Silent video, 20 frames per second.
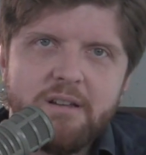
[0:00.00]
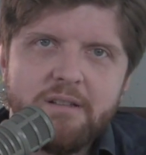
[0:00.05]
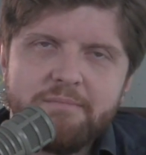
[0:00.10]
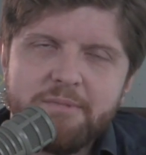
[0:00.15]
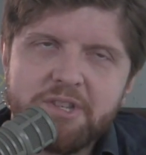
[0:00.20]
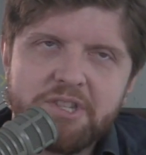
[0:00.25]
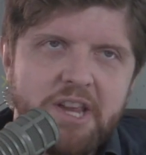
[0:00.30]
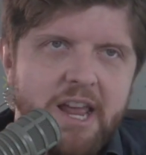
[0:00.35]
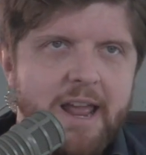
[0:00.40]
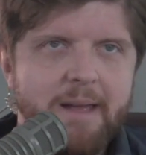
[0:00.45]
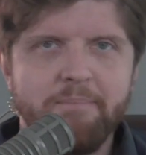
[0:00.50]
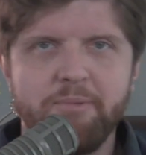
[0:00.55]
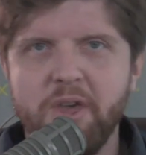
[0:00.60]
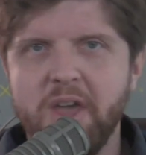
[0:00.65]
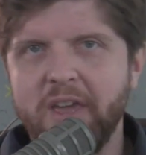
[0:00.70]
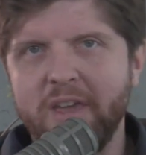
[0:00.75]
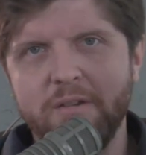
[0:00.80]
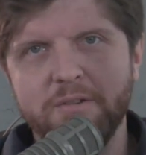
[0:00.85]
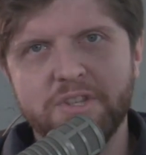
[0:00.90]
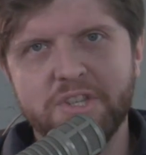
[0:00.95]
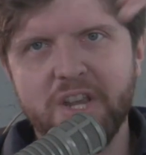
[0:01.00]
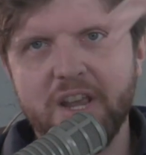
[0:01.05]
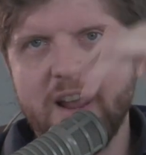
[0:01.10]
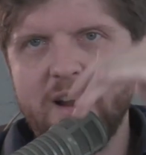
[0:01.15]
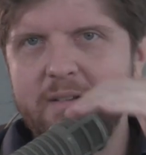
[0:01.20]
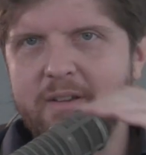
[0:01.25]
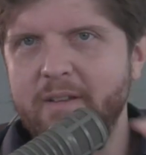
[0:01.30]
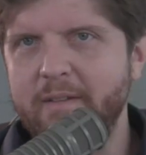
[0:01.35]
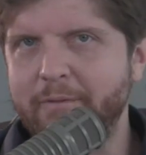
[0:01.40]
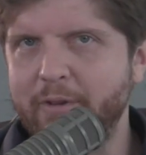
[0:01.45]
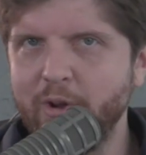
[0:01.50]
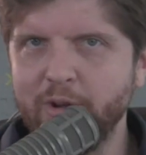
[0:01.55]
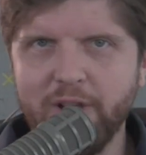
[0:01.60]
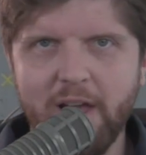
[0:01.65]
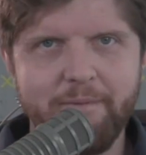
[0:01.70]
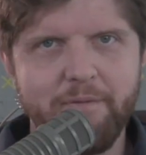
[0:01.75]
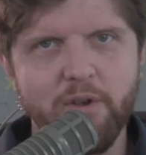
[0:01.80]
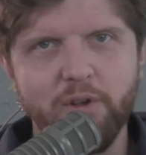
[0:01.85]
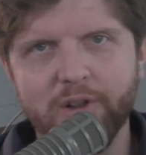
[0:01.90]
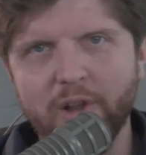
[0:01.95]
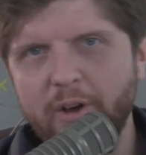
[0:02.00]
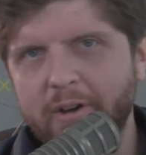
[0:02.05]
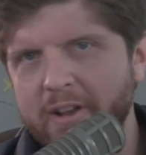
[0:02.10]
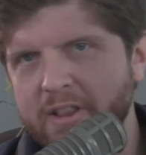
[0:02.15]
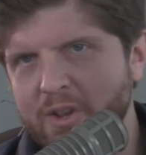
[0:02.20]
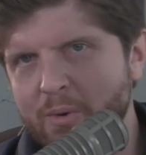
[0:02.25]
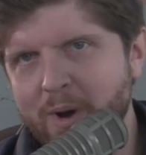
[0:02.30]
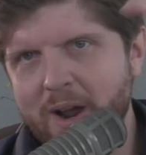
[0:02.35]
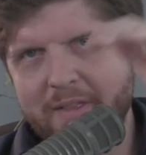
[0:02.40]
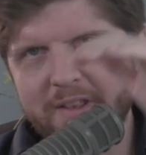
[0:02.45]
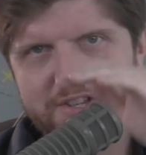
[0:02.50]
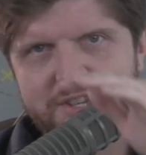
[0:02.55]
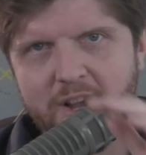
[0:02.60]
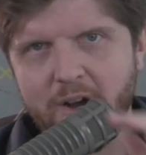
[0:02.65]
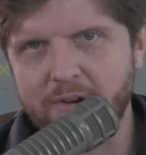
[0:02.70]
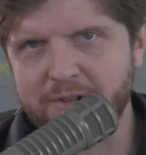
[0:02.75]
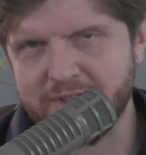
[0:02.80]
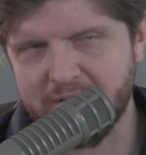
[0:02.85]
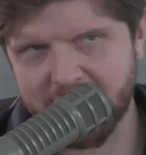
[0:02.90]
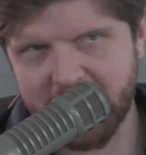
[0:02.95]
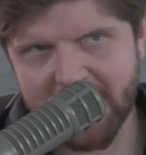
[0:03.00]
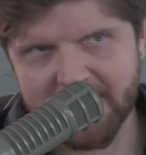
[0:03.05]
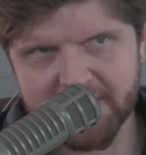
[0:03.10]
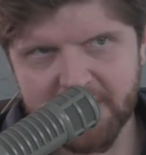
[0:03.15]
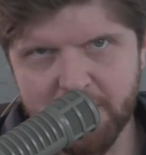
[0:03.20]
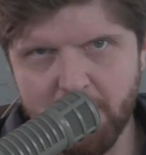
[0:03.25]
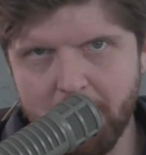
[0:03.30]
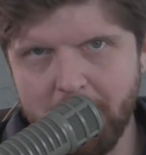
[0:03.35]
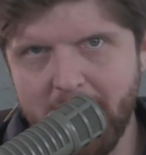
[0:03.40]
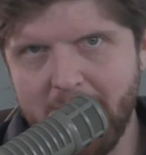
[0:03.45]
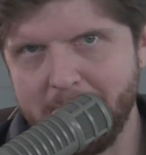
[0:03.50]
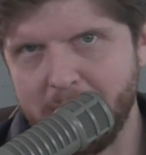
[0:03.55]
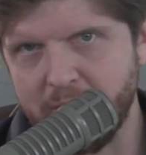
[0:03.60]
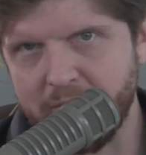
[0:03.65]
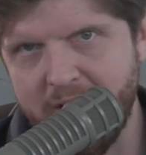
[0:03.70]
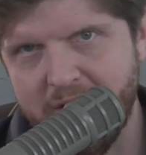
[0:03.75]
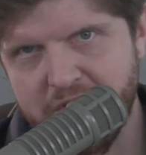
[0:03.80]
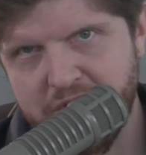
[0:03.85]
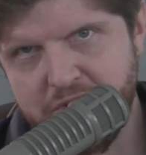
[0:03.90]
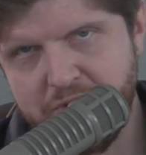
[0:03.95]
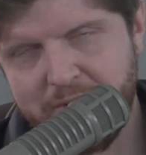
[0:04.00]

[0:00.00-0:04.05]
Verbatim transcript: The same thing you see uh, if you if you look at the way this goes, it gets into a population.